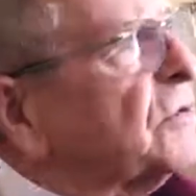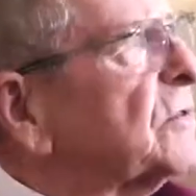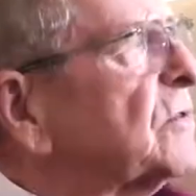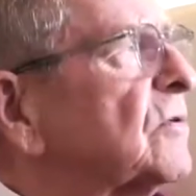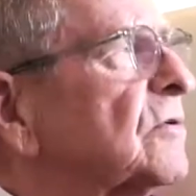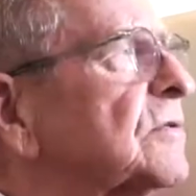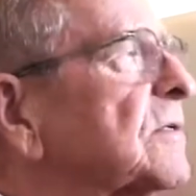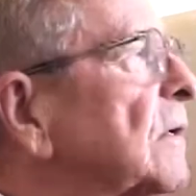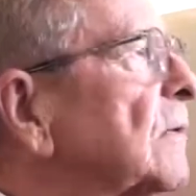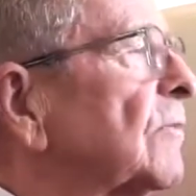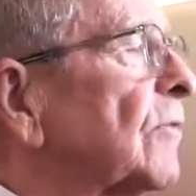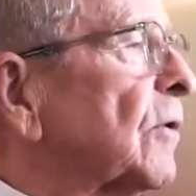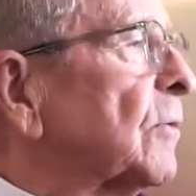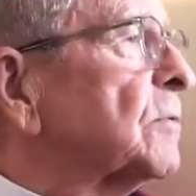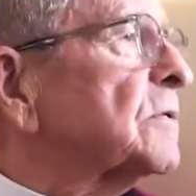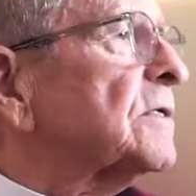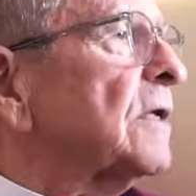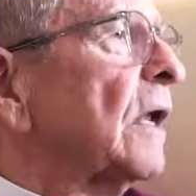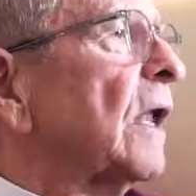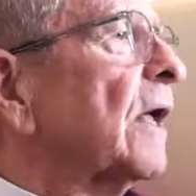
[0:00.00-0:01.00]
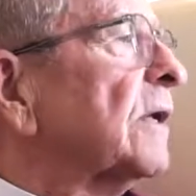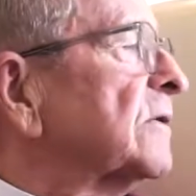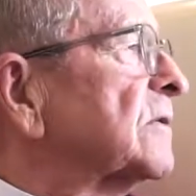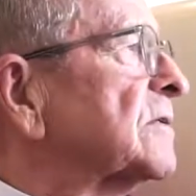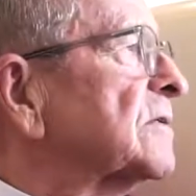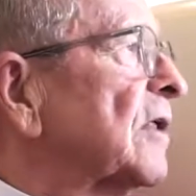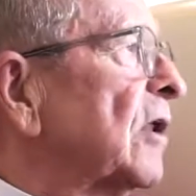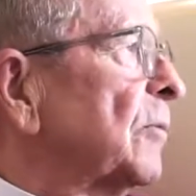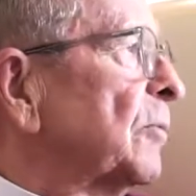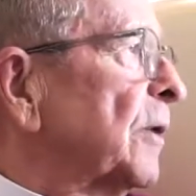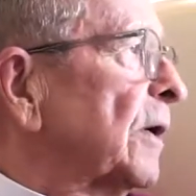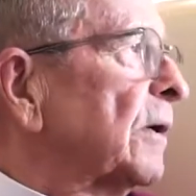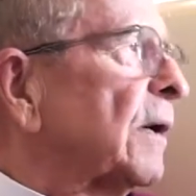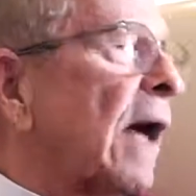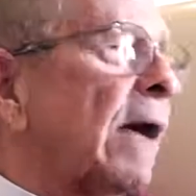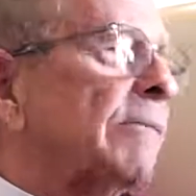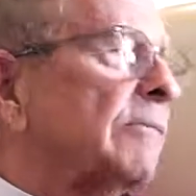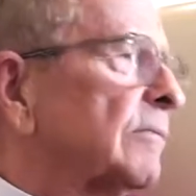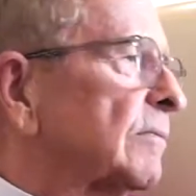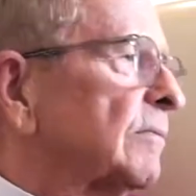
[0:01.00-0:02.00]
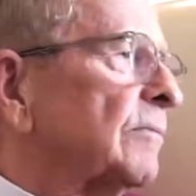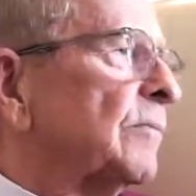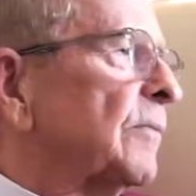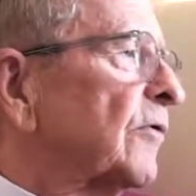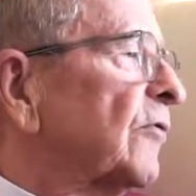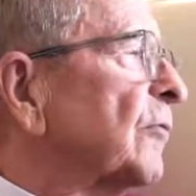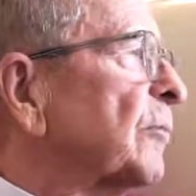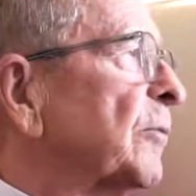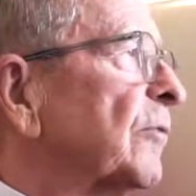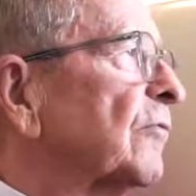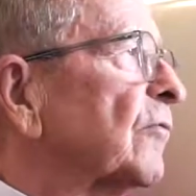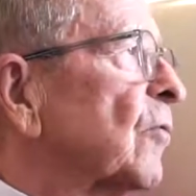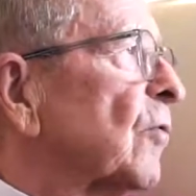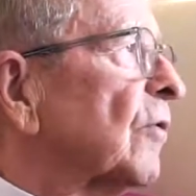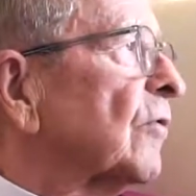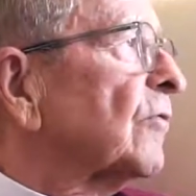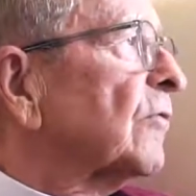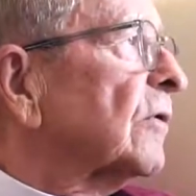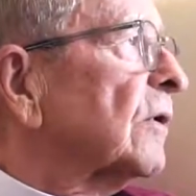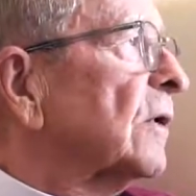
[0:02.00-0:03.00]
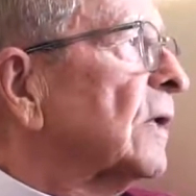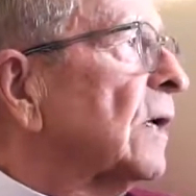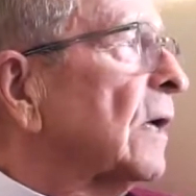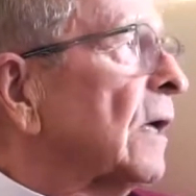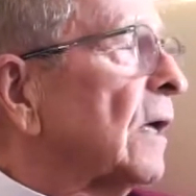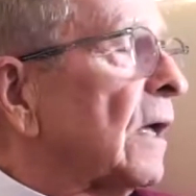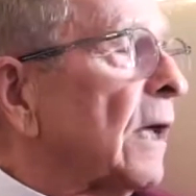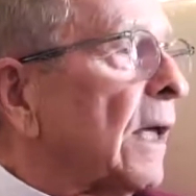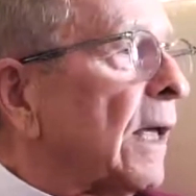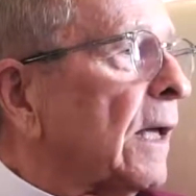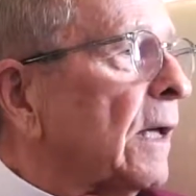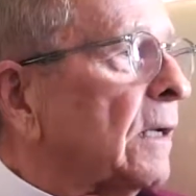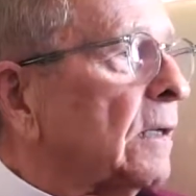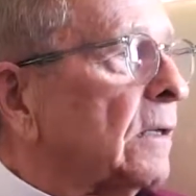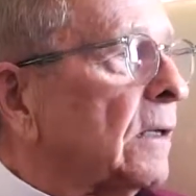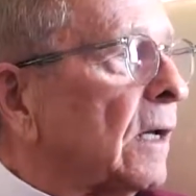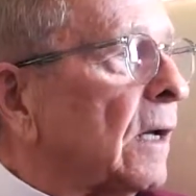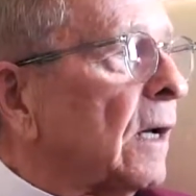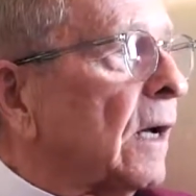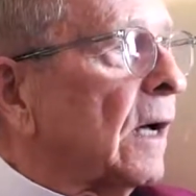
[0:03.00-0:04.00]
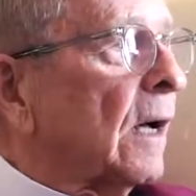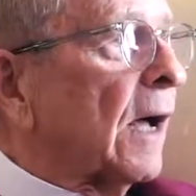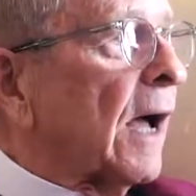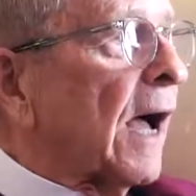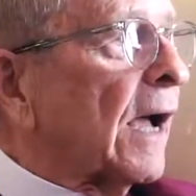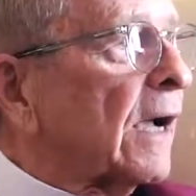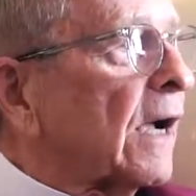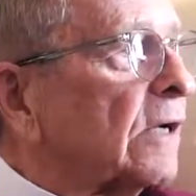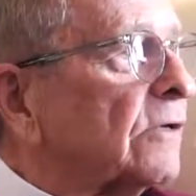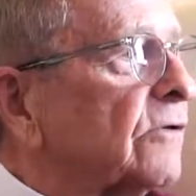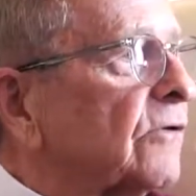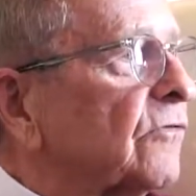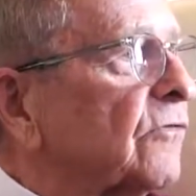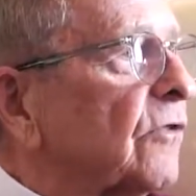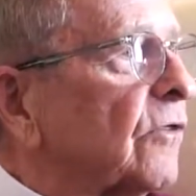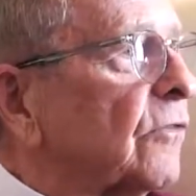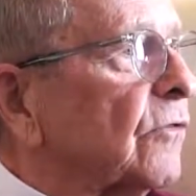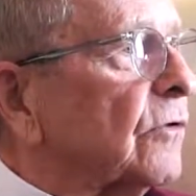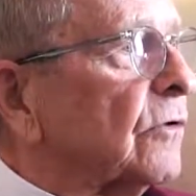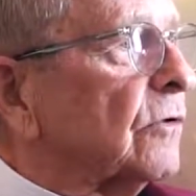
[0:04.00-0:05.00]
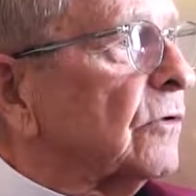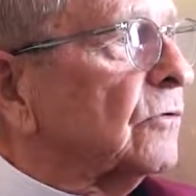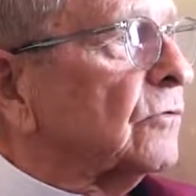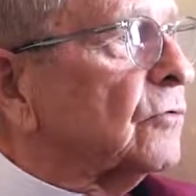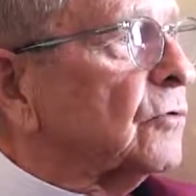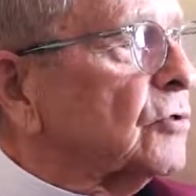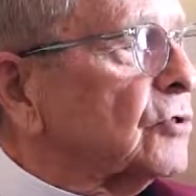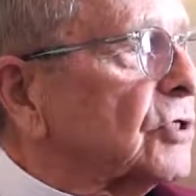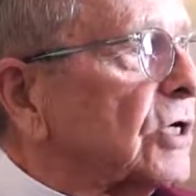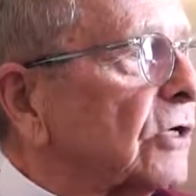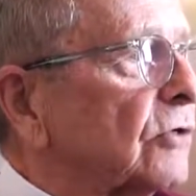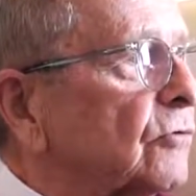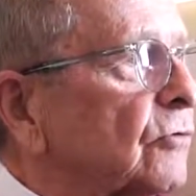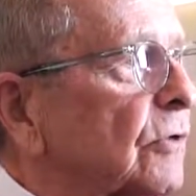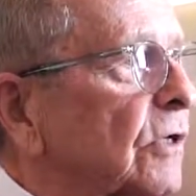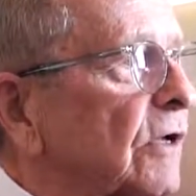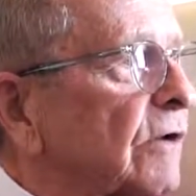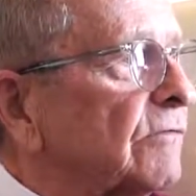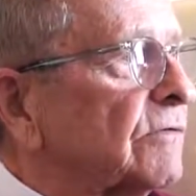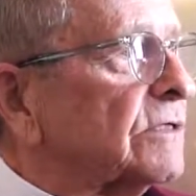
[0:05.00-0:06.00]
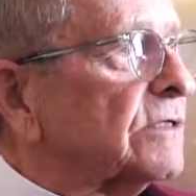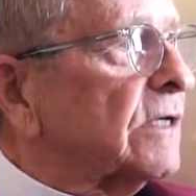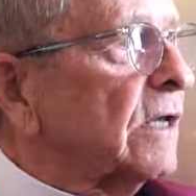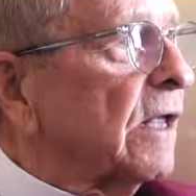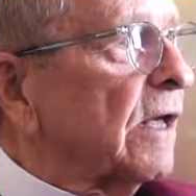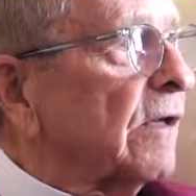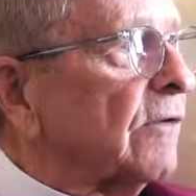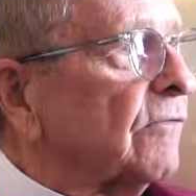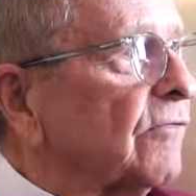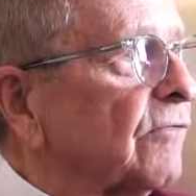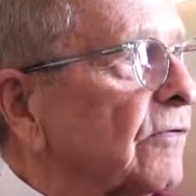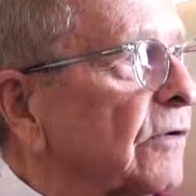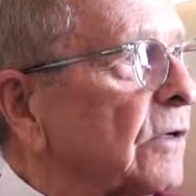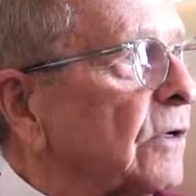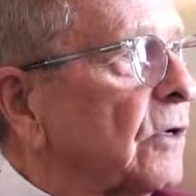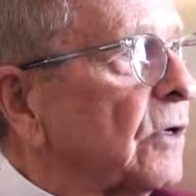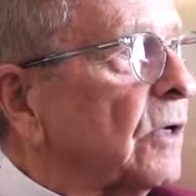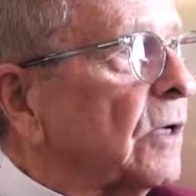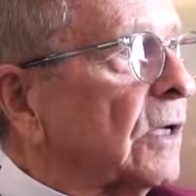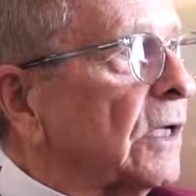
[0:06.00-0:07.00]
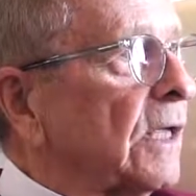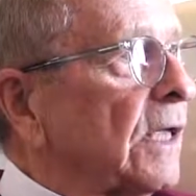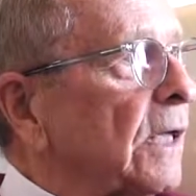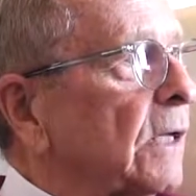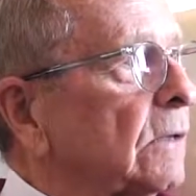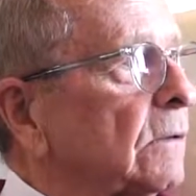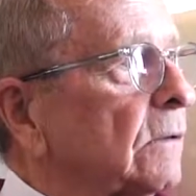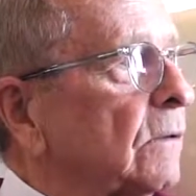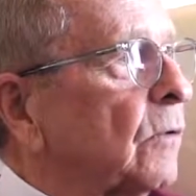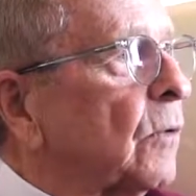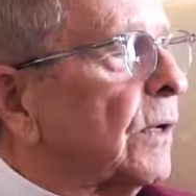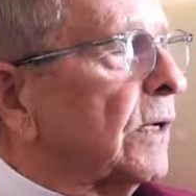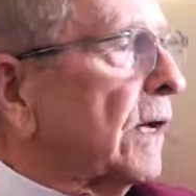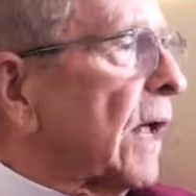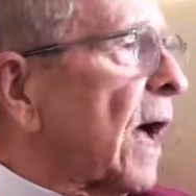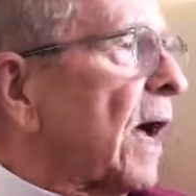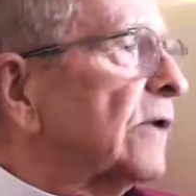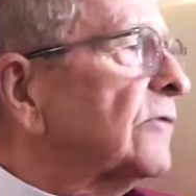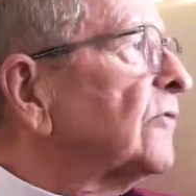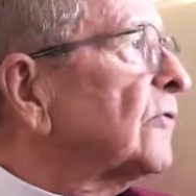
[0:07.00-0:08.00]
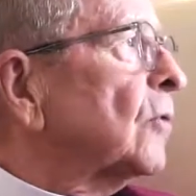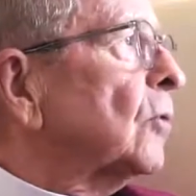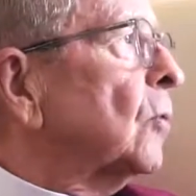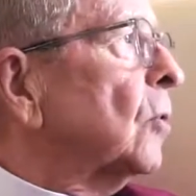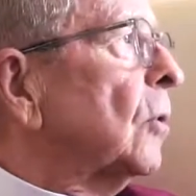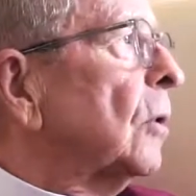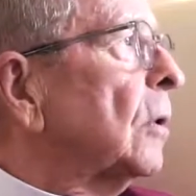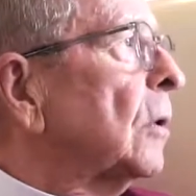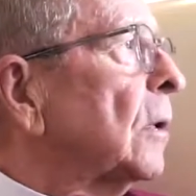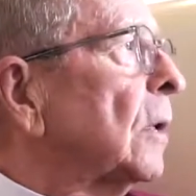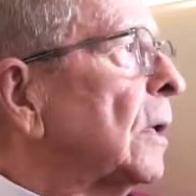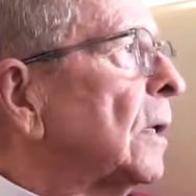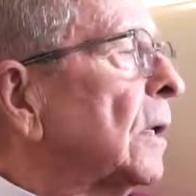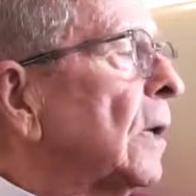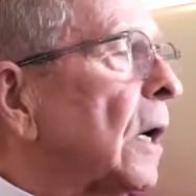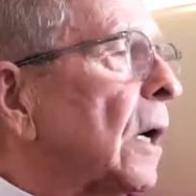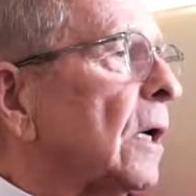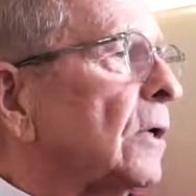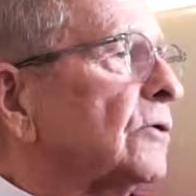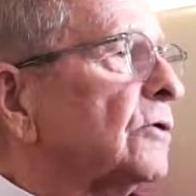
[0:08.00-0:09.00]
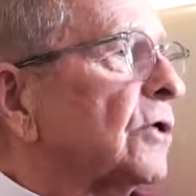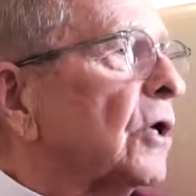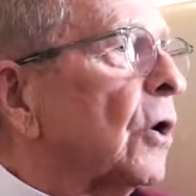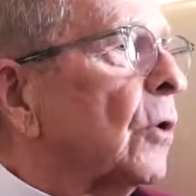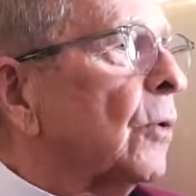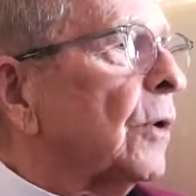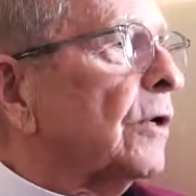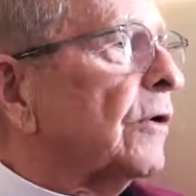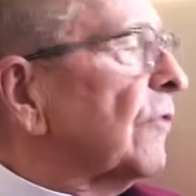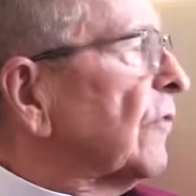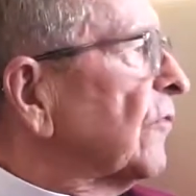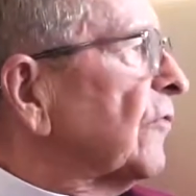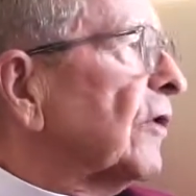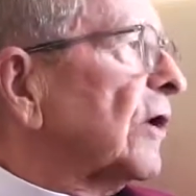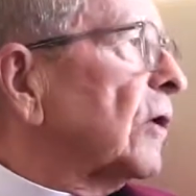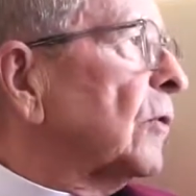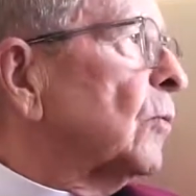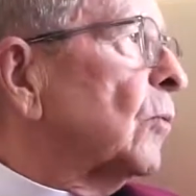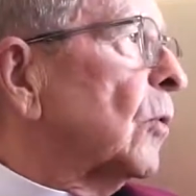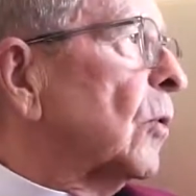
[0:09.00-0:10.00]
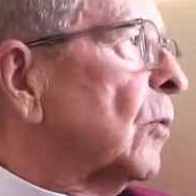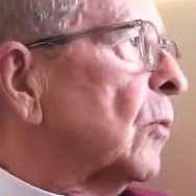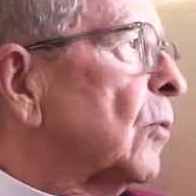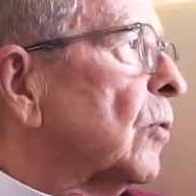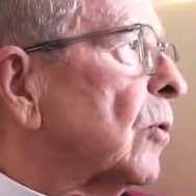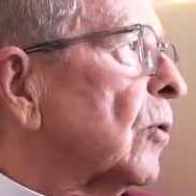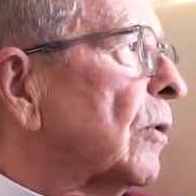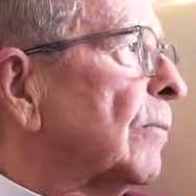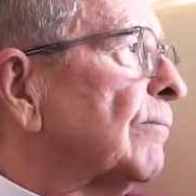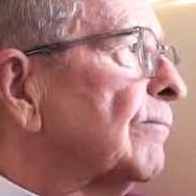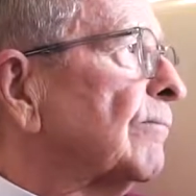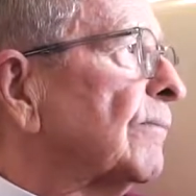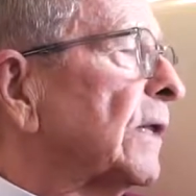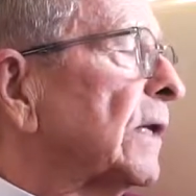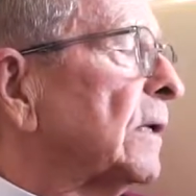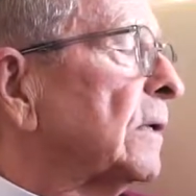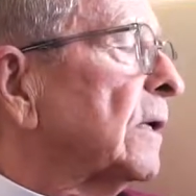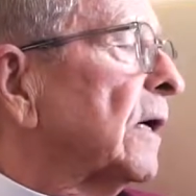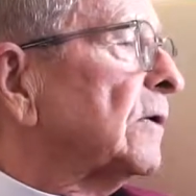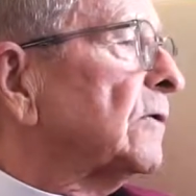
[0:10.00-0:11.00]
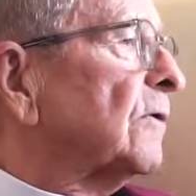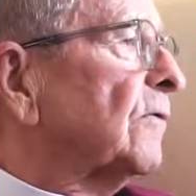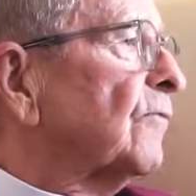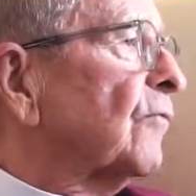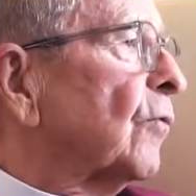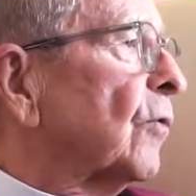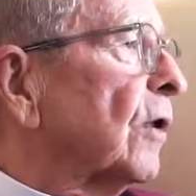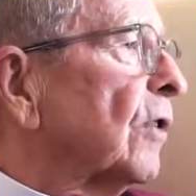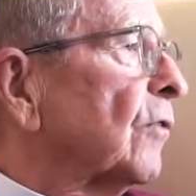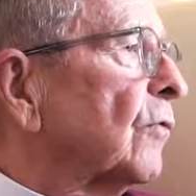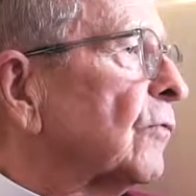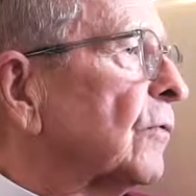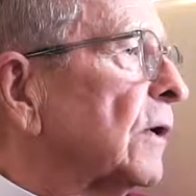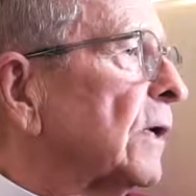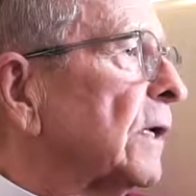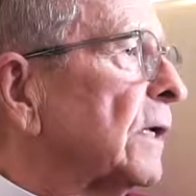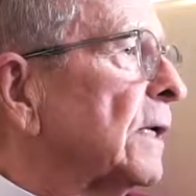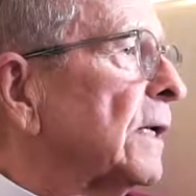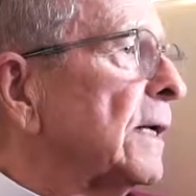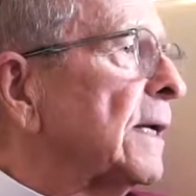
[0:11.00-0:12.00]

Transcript: just a, there was a lot to celebrate. I miss him, of course. Right. And uh, I got to see the trajectory of his life. He had quit high school uh, to go into the Second World War in 1943,